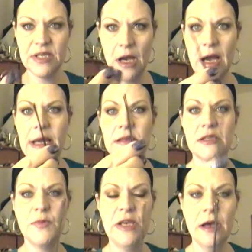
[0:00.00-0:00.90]
sides
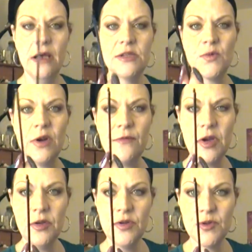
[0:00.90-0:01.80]
is because whenever
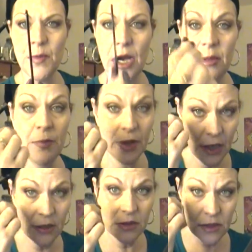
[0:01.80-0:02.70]
you use bobby
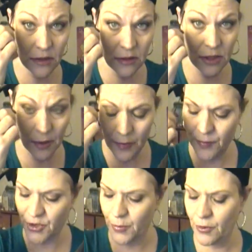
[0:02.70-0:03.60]
pins
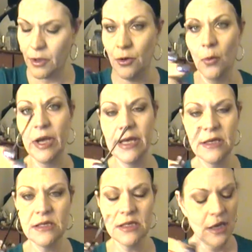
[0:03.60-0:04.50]
to put in your
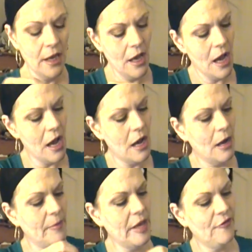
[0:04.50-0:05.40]
wigs.
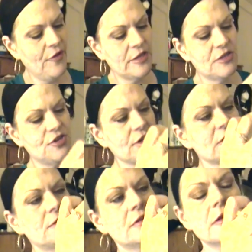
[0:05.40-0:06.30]
If it's
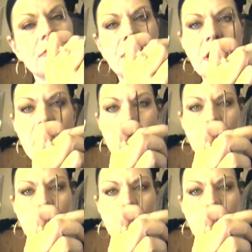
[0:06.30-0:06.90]
just the